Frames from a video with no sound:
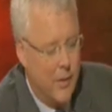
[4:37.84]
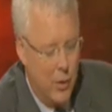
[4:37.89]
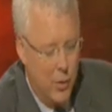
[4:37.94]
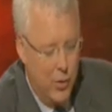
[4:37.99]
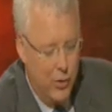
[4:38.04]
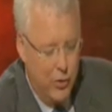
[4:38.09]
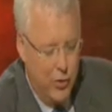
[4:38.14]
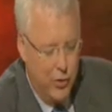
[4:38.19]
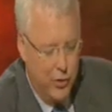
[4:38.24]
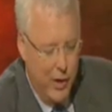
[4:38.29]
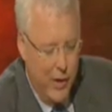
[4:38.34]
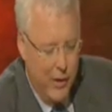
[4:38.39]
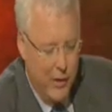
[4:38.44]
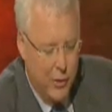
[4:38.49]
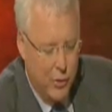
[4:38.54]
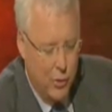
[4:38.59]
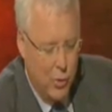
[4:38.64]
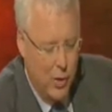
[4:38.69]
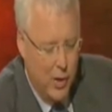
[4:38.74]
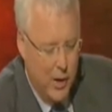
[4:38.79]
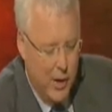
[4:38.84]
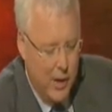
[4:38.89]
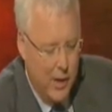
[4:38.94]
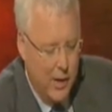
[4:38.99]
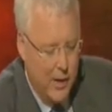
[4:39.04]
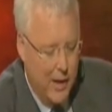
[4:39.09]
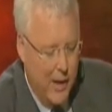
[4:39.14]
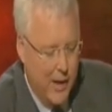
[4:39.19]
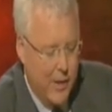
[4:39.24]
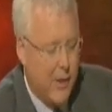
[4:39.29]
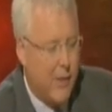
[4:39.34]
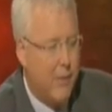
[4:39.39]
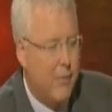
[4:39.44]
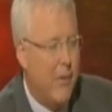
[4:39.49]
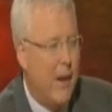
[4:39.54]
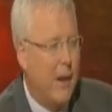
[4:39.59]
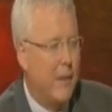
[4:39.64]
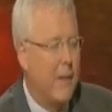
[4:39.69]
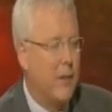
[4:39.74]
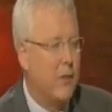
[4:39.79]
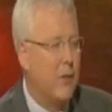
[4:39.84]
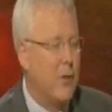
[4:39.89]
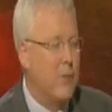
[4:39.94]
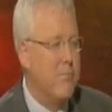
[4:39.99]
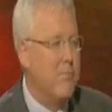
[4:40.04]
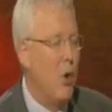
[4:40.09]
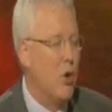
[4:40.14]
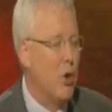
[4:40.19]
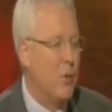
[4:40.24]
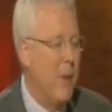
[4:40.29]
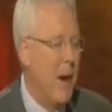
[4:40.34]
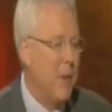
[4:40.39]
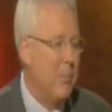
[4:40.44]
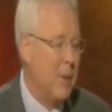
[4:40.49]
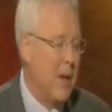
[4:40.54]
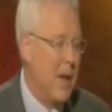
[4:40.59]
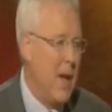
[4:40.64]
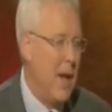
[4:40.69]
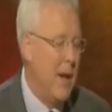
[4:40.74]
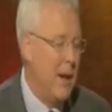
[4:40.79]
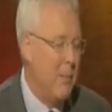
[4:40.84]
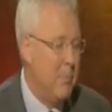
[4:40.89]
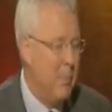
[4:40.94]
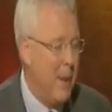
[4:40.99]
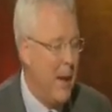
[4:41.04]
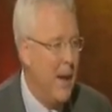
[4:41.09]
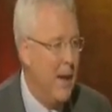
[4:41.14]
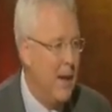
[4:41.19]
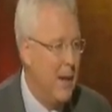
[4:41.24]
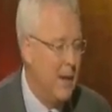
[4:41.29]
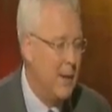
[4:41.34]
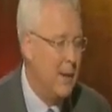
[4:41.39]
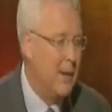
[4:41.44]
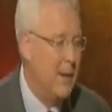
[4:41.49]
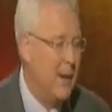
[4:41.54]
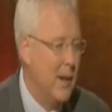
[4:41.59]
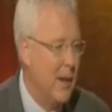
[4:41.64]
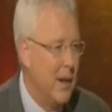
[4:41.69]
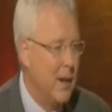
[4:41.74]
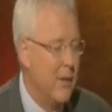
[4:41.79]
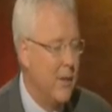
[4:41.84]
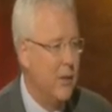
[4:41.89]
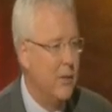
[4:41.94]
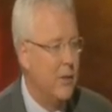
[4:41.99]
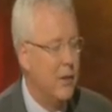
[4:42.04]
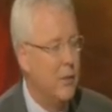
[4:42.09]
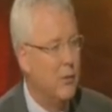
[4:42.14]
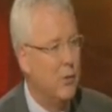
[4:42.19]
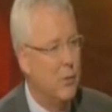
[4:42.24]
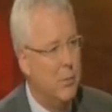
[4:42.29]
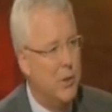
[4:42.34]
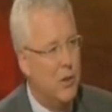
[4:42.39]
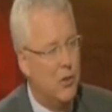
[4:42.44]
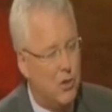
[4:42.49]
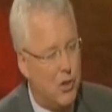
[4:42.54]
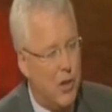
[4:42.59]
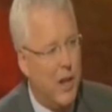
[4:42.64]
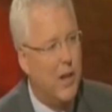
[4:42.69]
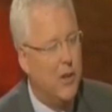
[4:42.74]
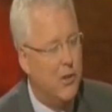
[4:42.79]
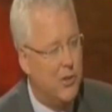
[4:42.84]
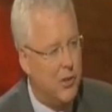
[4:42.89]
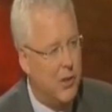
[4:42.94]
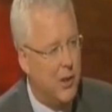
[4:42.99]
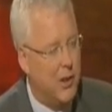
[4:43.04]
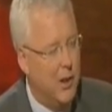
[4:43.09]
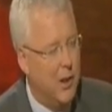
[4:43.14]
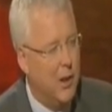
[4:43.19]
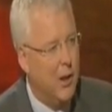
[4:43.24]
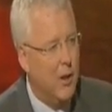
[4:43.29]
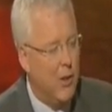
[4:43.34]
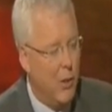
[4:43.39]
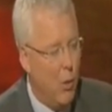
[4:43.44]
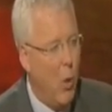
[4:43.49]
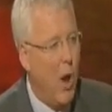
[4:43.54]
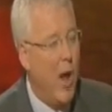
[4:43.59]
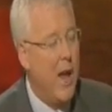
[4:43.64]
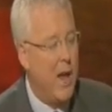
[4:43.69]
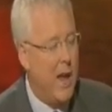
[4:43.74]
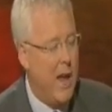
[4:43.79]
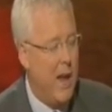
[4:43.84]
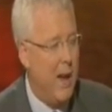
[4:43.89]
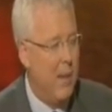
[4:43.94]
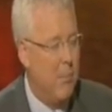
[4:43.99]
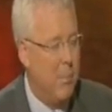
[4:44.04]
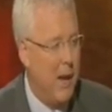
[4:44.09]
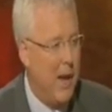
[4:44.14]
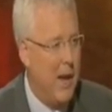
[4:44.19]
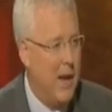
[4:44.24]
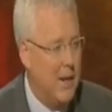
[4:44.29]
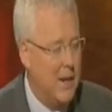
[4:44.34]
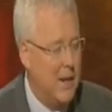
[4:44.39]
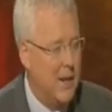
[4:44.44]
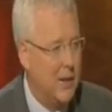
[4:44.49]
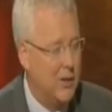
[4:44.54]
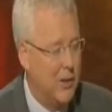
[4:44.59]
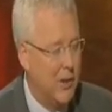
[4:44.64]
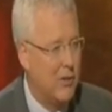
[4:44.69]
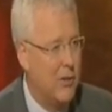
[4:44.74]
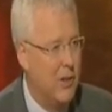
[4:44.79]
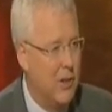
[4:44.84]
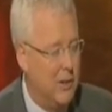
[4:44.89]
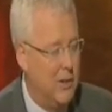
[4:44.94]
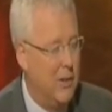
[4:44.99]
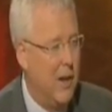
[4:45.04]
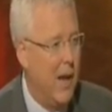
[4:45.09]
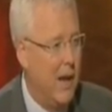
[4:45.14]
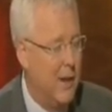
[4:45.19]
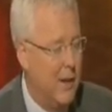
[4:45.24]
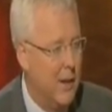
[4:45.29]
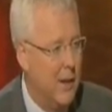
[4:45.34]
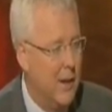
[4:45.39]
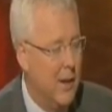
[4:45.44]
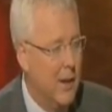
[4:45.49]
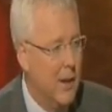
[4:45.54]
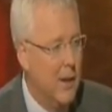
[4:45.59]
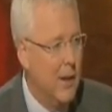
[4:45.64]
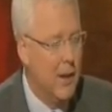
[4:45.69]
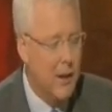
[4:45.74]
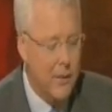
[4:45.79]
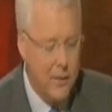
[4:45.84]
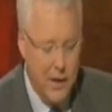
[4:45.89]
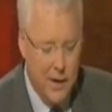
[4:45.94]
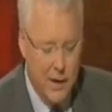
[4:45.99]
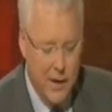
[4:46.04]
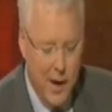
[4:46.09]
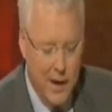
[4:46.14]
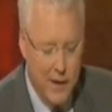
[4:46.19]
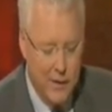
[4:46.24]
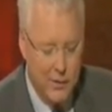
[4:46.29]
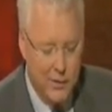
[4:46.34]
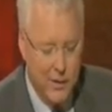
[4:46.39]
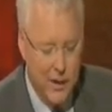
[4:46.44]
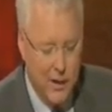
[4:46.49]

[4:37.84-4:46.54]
There is this other fact, that's the bottom-up campaign that seems to be changing the way campaigning is actually done in the United